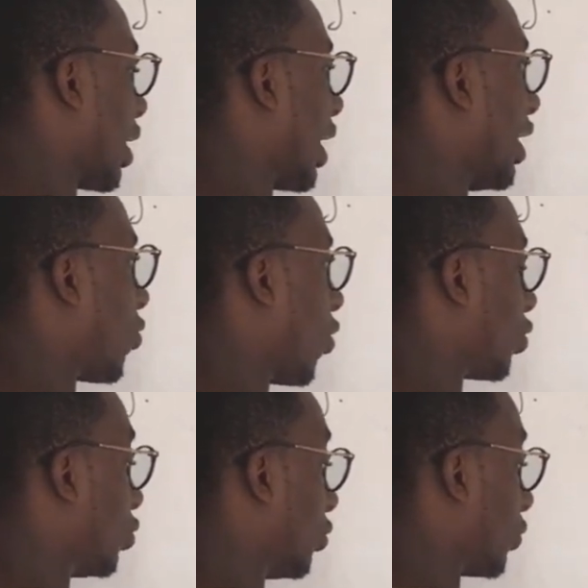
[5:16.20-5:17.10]
equal
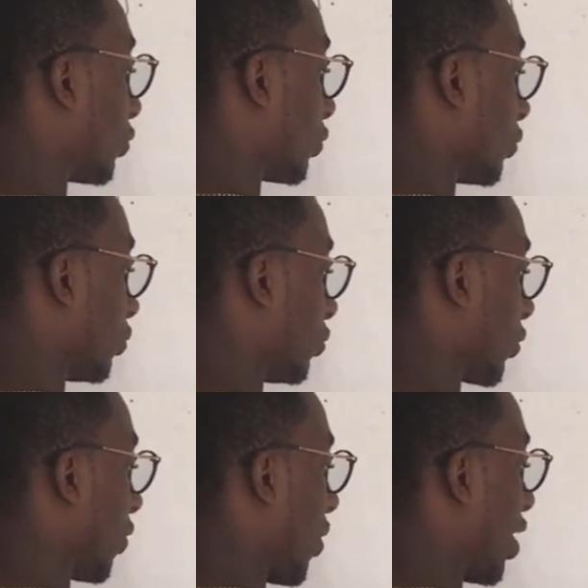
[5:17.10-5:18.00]
to
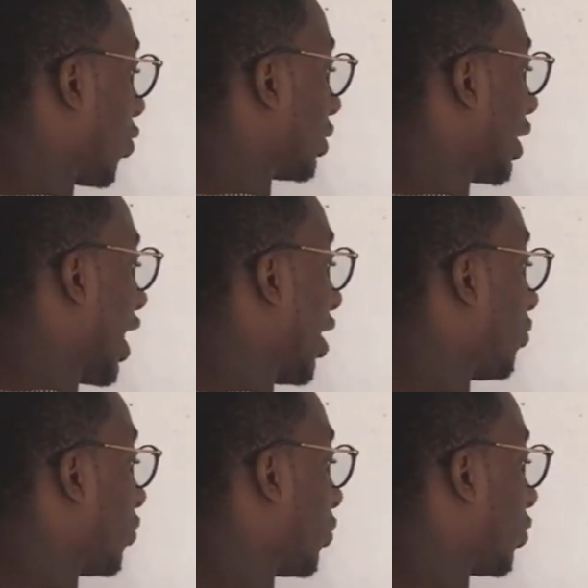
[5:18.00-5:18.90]
minus
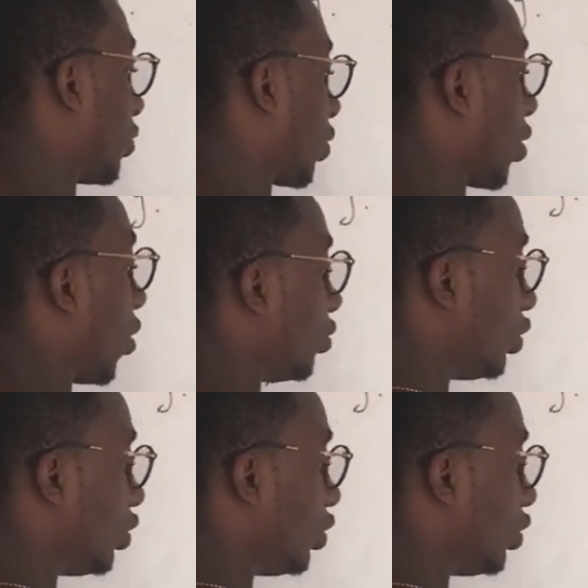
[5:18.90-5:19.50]
m on